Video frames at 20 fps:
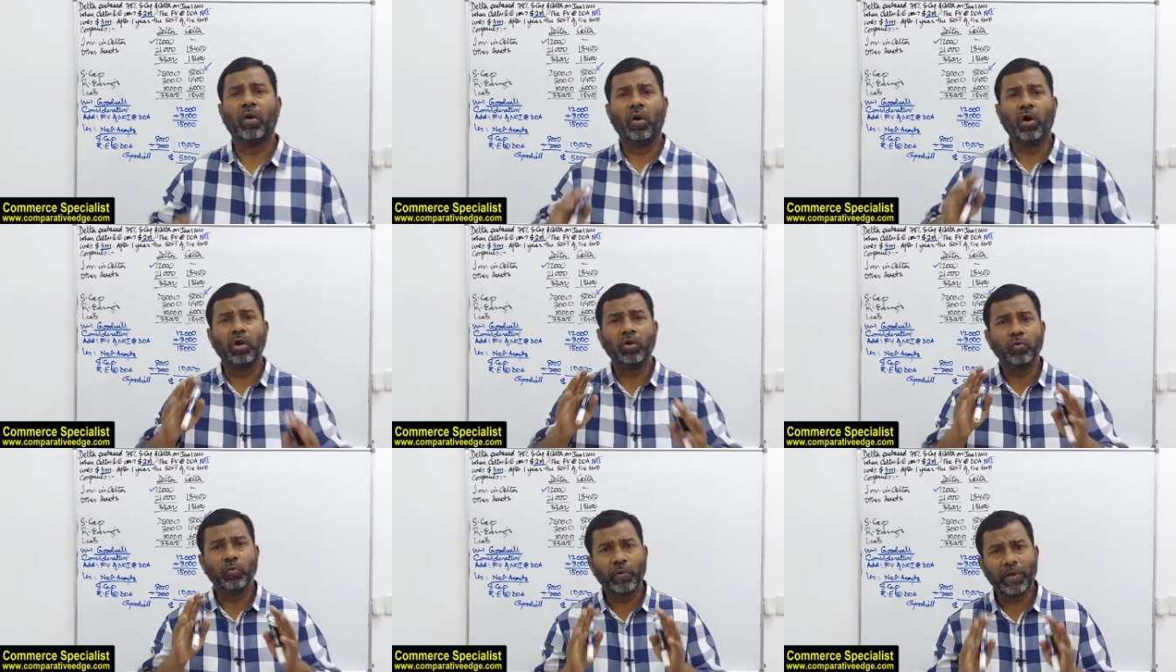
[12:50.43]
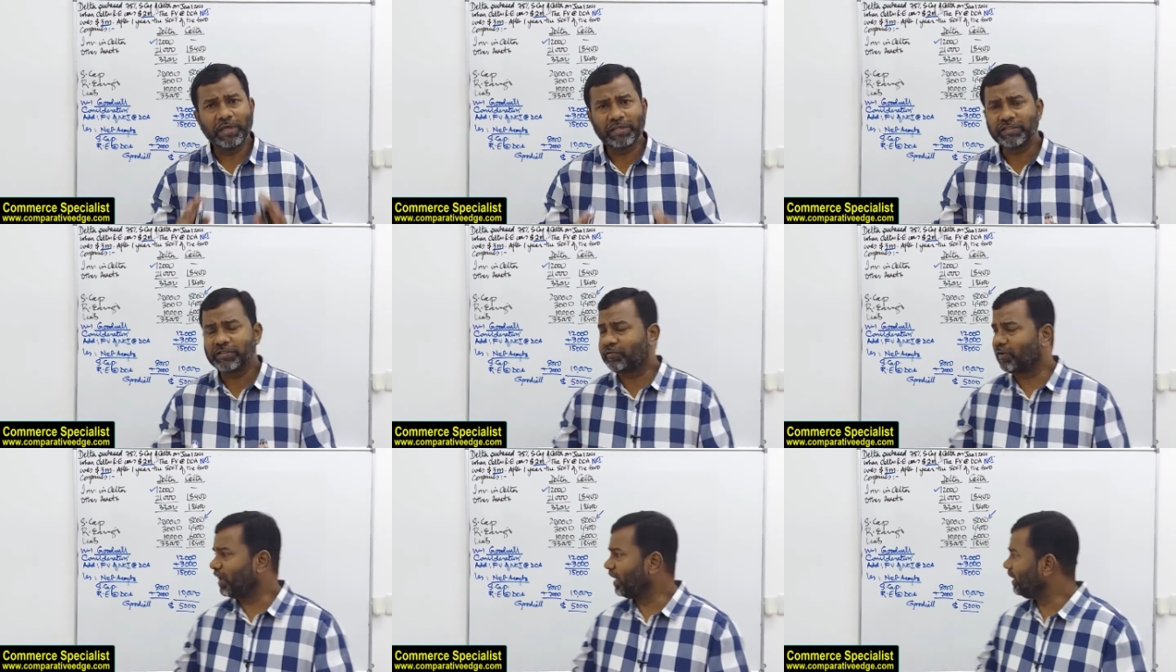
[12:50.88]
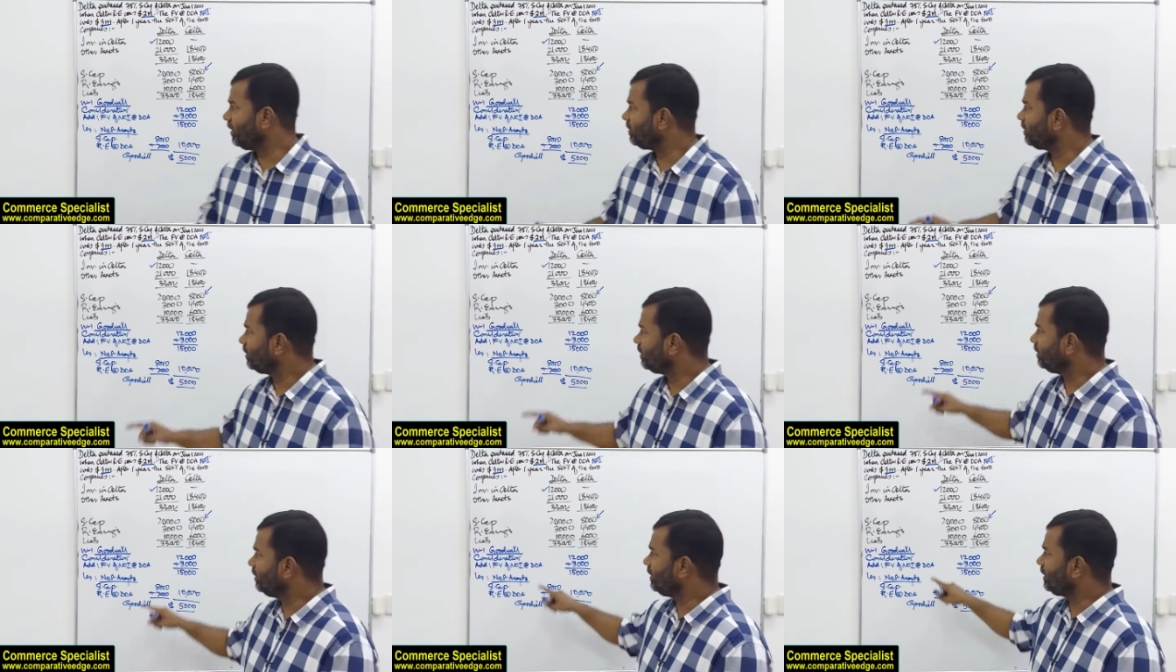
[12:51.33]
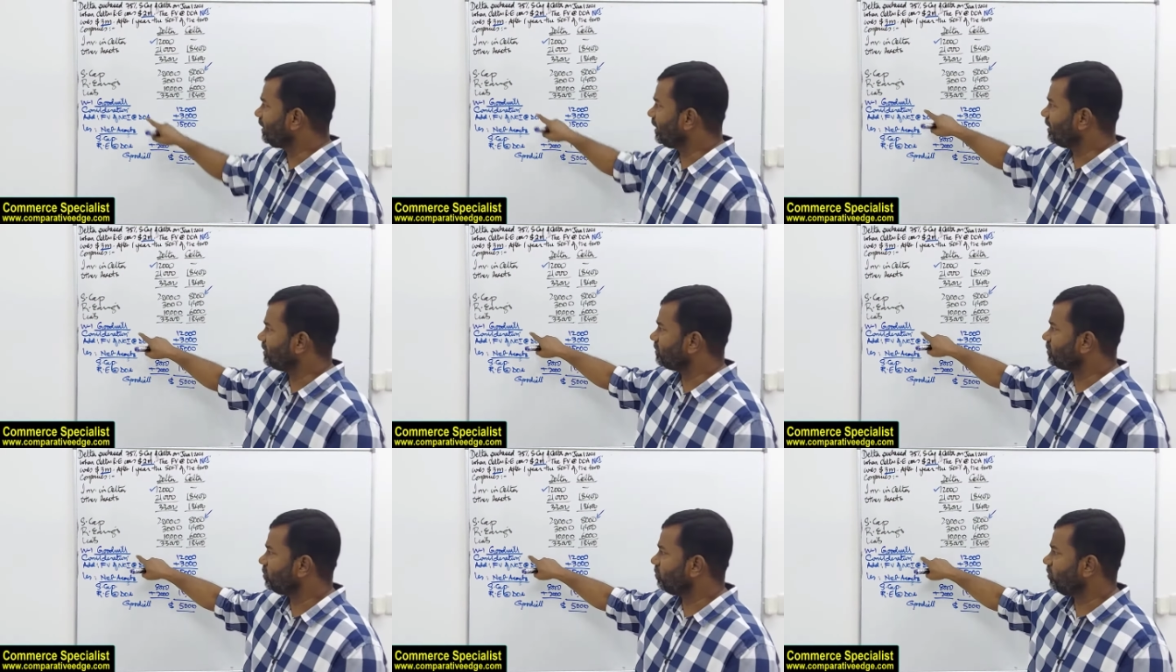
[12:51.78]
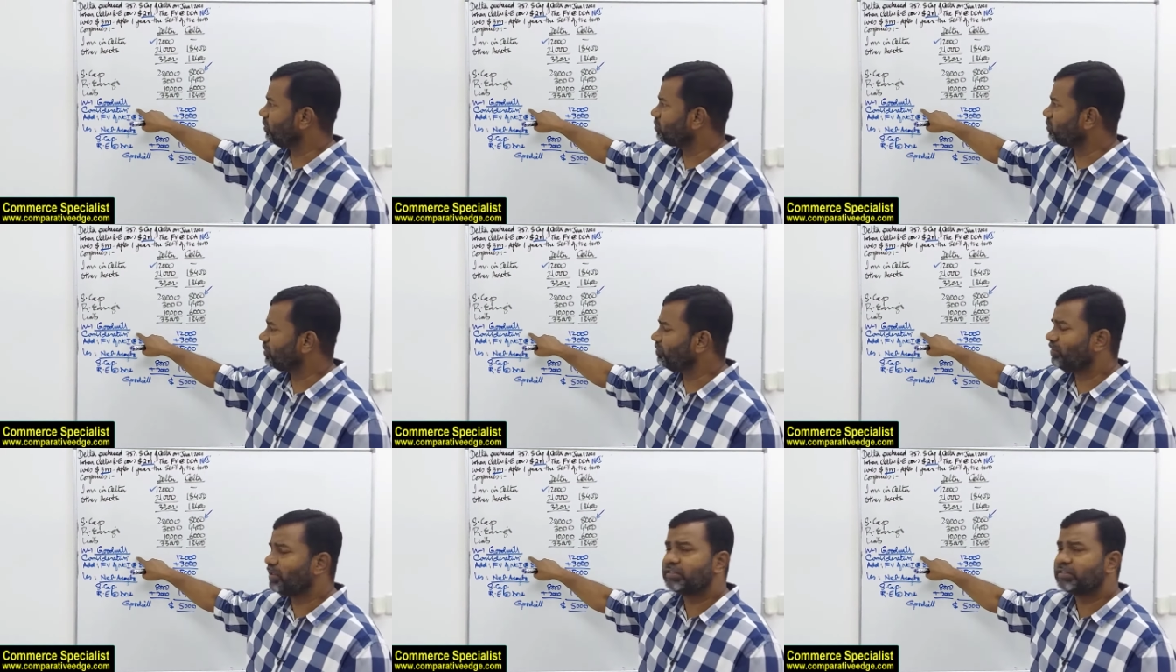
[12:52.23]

always write the consideration